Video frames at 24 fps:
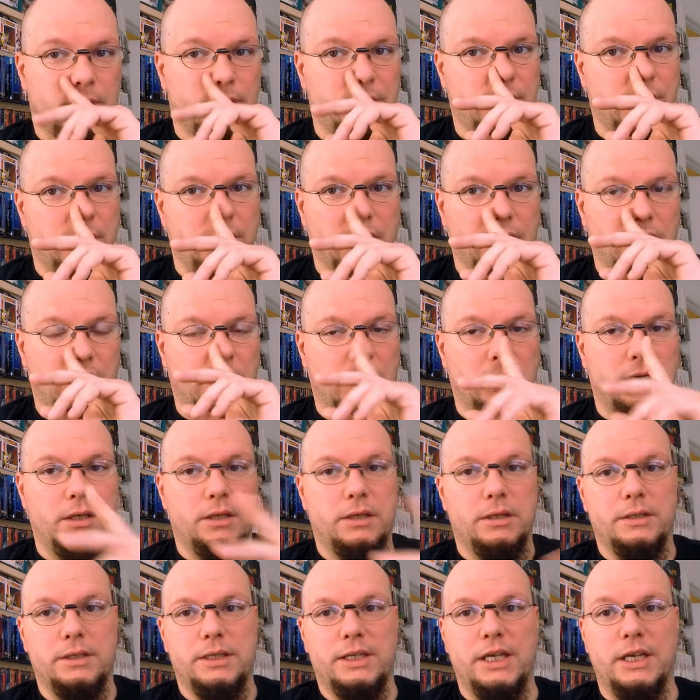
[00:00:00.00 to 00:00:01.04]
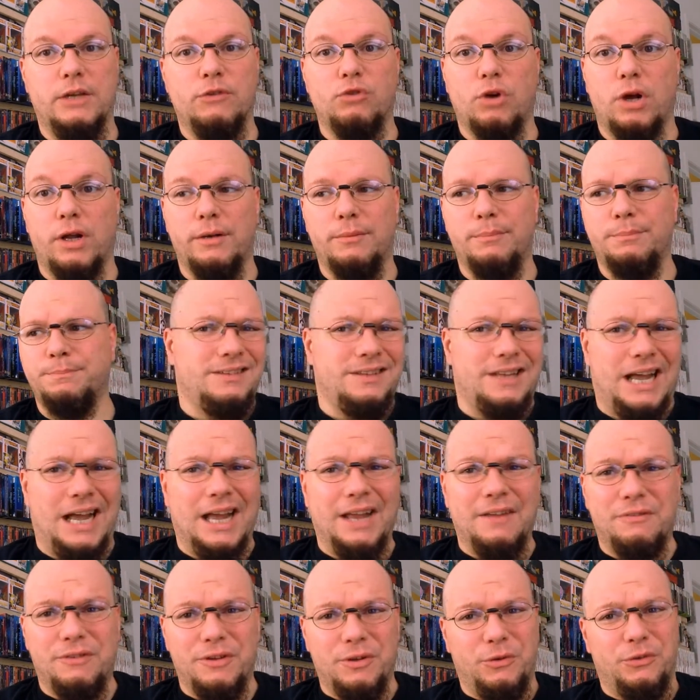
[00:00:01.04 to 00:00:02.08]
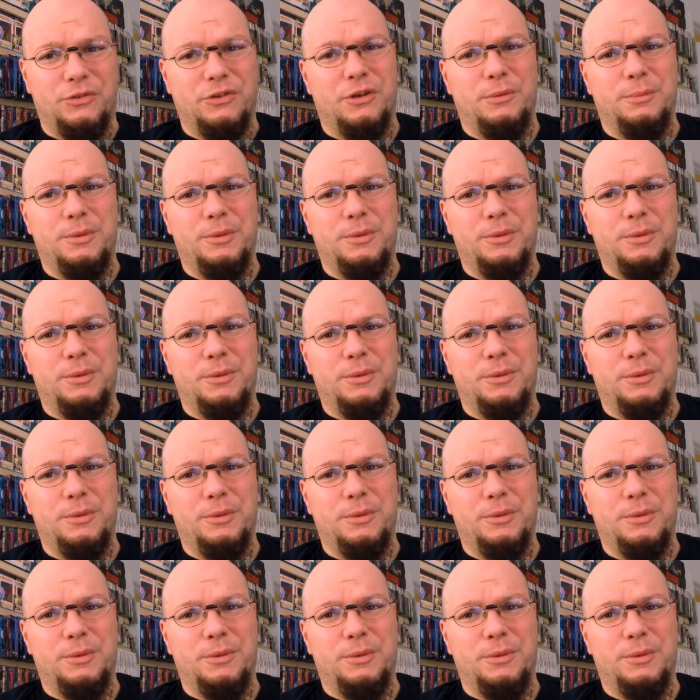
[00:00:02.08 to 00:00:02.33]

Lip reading: the Hedron. I feel is